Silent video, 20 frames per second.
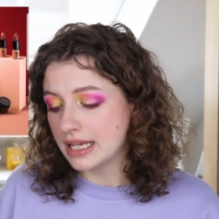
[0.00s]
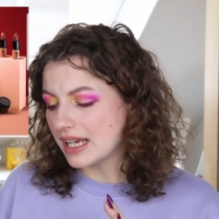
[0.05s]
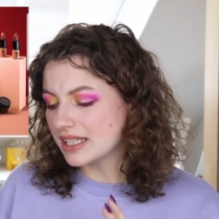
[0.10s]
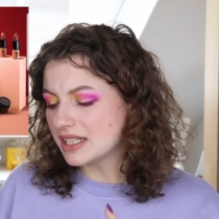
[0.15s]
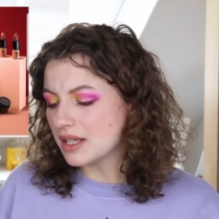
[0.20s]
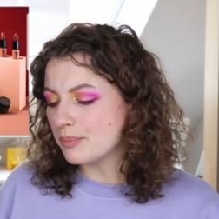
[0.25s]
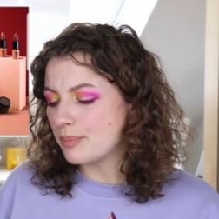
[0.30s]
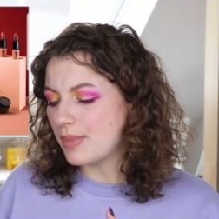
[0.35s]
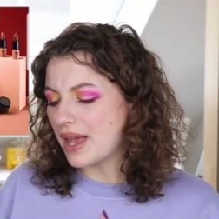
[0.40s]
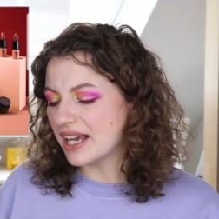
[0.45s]

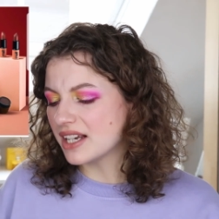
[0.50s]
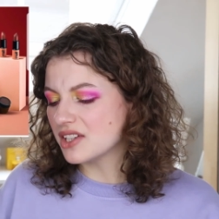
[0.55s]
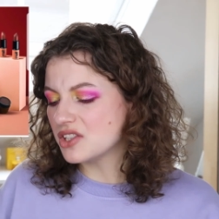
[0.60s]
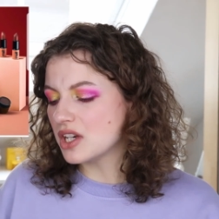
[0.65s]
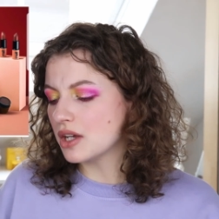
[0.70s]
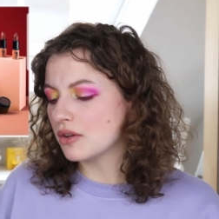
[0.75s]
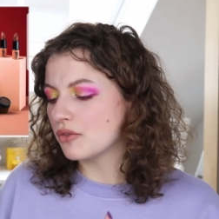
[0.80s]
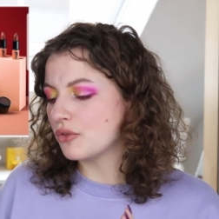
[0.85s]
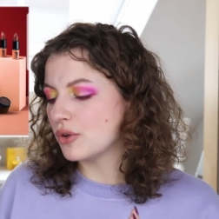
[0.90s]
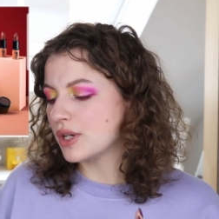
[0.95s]
Like the
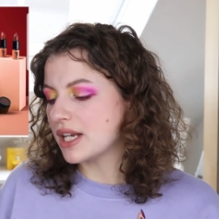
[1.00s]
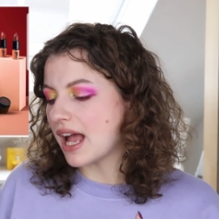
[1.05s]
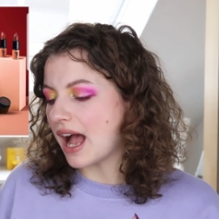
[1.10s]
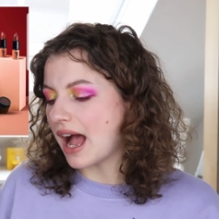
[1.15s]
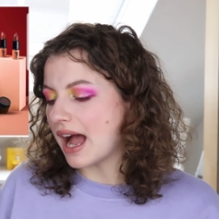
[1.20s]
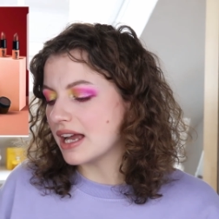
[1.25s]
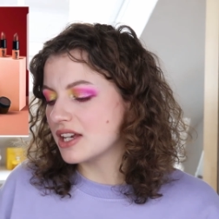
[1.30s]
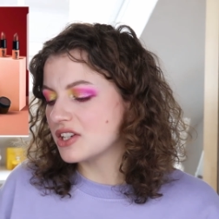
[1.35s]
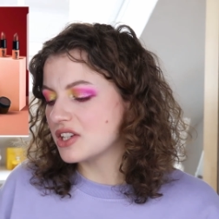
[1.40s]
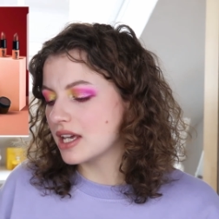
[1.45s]
packaging for the
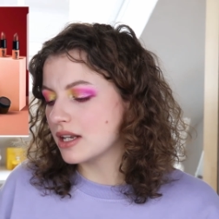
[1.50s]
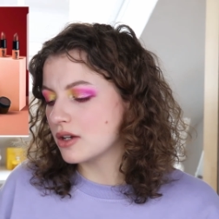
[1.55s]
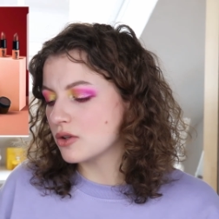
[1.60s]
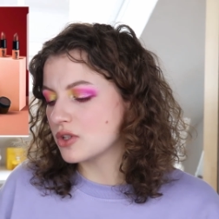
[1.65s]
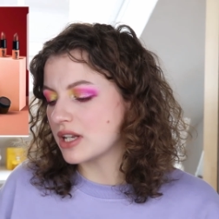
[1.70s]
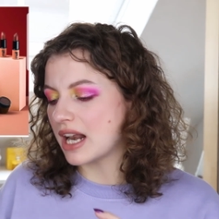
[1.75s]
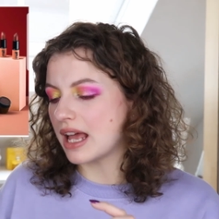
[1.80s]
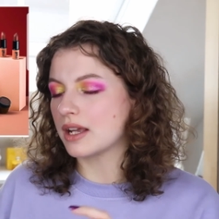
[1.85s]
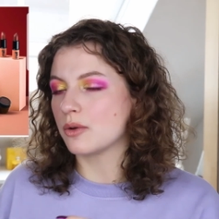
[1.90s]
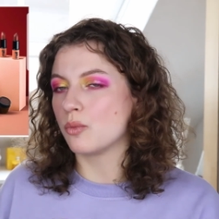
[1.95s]

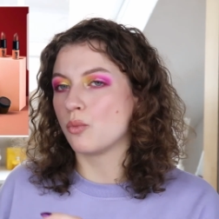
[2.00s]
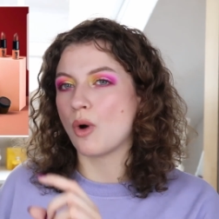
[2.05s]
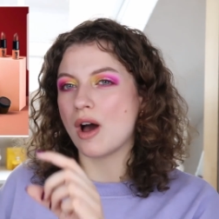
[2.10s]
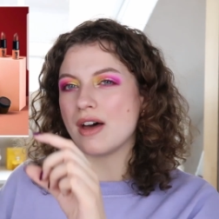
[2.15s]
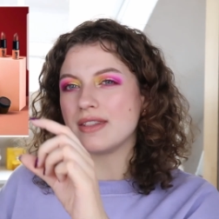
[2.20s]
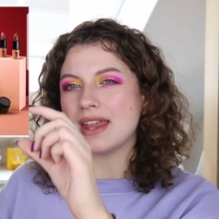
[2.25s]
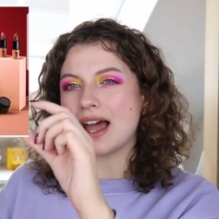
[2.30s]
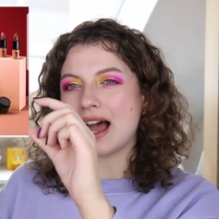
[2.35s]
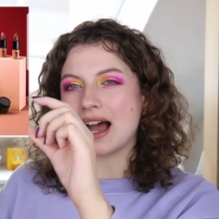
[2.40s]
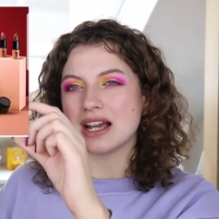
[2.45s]
eyeshadows, like
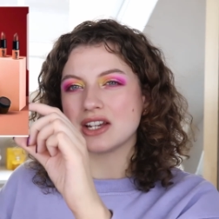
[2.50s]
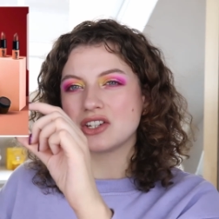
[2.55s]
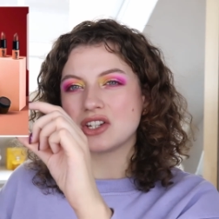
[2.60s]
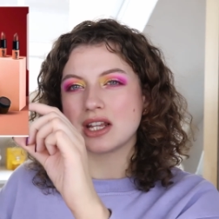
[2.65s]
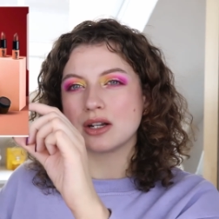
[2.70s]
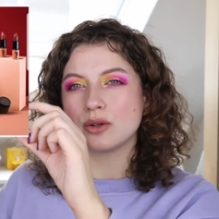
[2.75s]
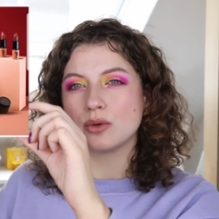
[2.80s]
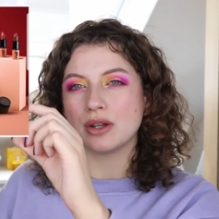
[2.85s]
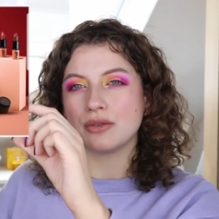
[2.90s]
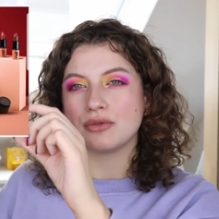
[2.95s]
one
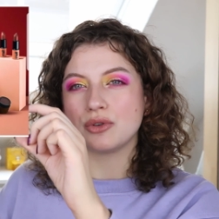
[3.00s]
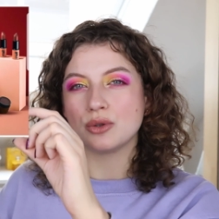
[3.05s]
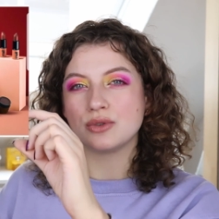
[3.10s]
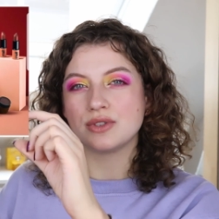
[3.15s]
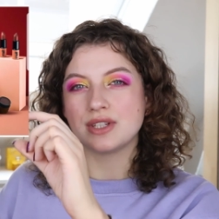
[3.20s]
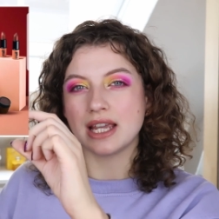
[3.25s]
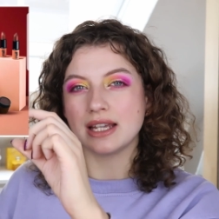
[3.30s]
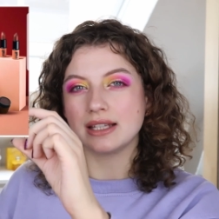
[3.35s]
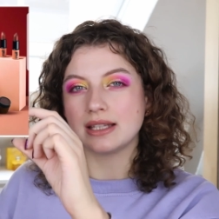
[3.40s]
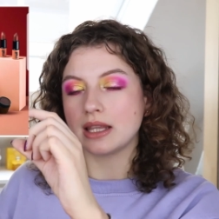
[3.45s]
eyeshadow, if you
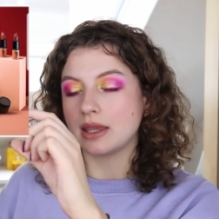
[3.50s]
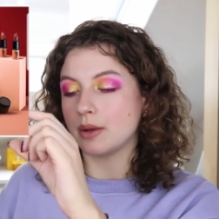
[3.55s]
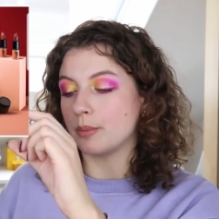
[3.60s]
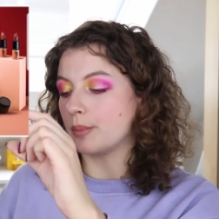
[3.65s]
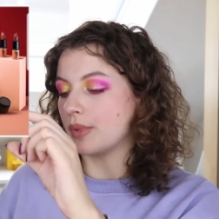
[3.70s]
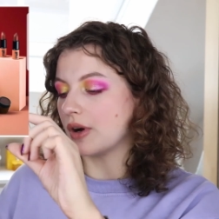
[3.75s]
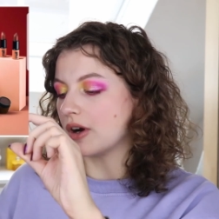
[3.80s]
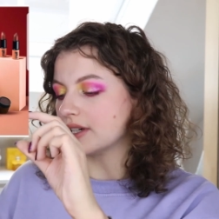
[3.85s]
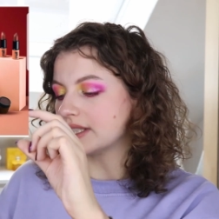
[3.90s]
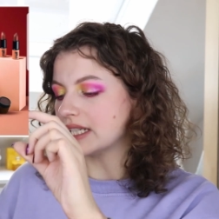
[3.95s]
take that
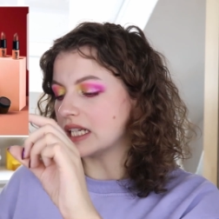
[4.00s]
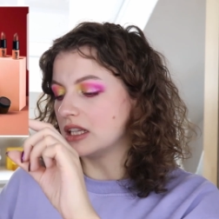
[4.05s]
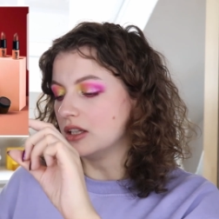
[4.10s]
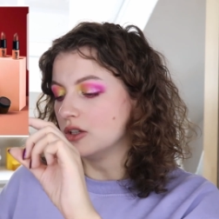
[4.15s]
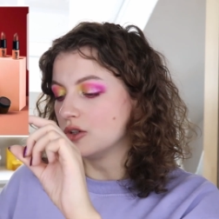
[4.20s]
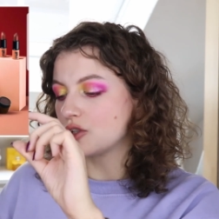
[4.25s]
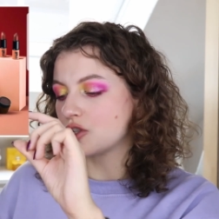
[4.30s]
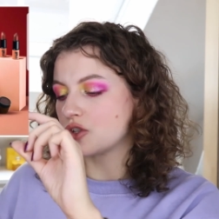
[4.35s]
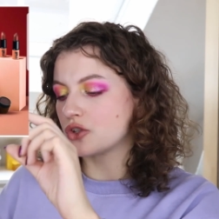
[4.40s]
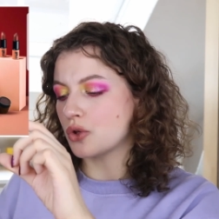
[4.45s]
apart, it
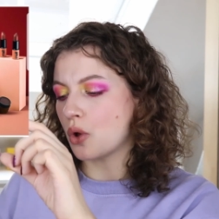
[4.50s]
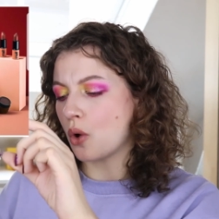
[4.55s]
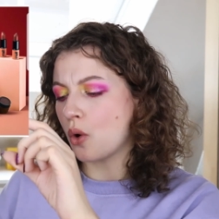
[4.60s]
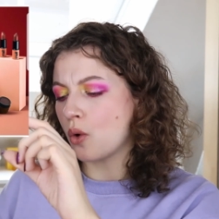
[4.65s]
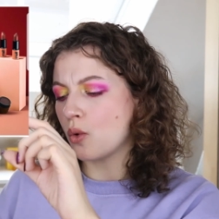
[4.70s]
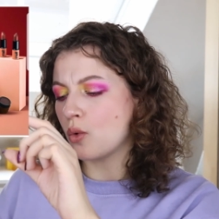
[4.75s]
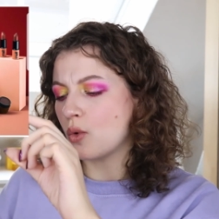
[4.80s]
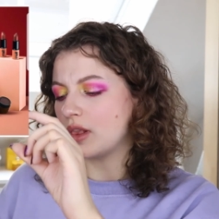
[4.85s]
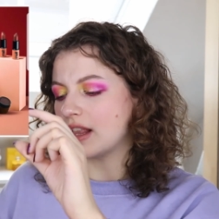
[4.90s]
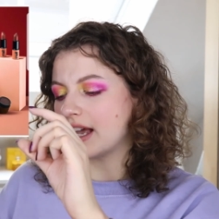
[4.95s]
looks
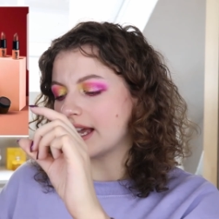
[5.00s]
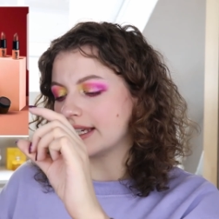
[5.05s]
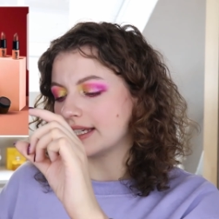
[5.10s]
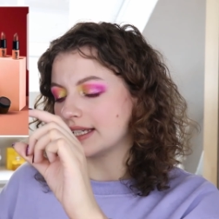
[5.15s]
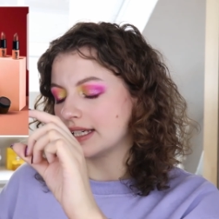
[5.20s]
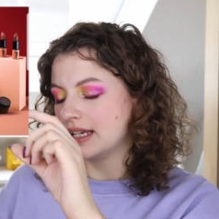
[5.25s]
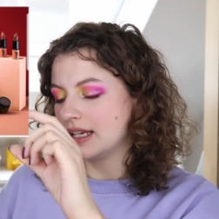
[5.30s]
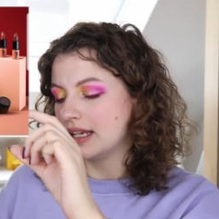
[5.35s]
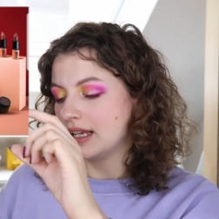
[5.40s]
so like